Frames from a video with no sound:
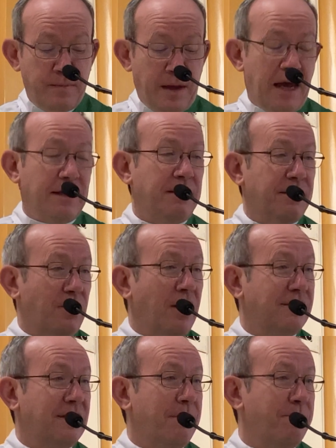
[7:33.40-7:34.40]
And he
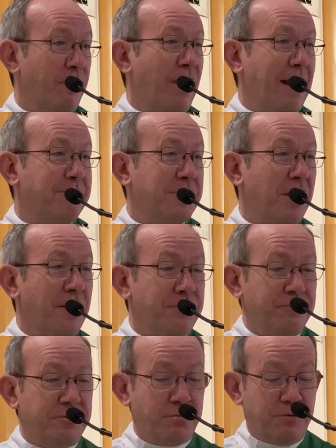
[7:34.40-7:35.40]
thought that perhaps
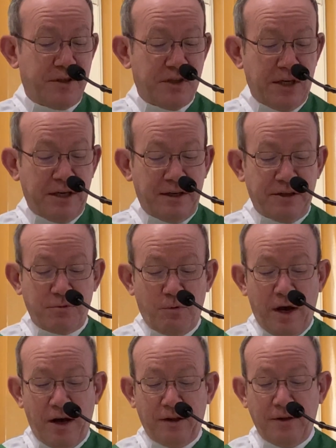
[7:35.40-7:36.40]
others would see it as
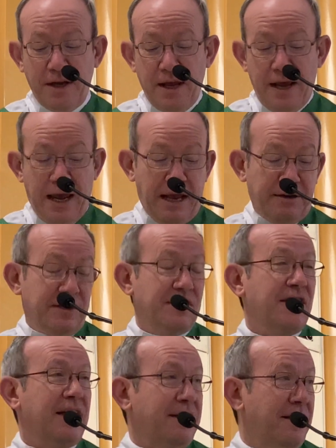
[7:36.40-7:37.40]
well. And he
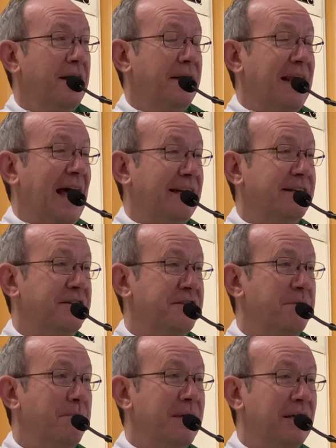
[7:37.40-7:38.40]
said, that is
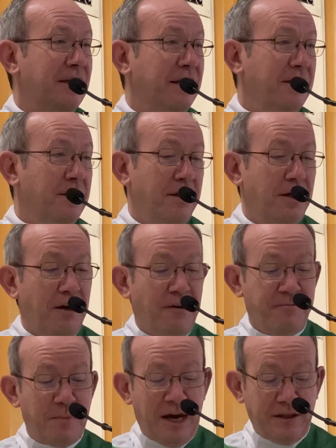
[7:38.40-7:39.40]
the meaning
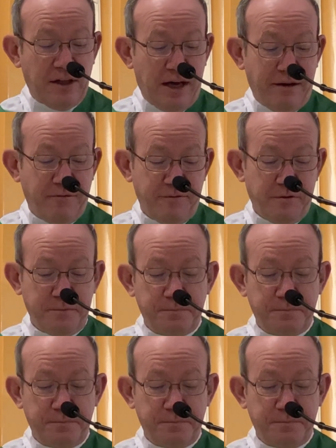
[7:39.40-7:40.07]
of my life.